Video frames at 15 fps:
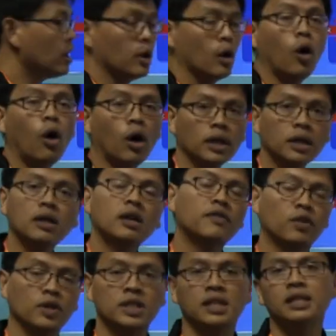odd
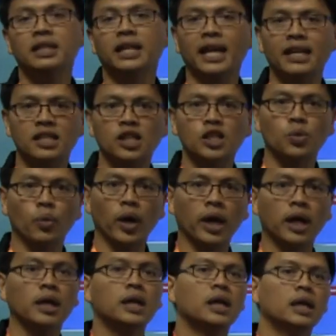for certain cases
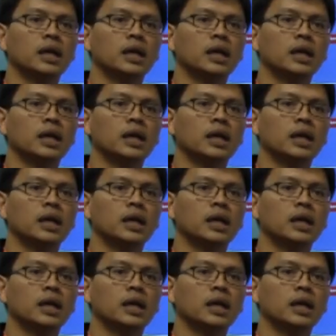where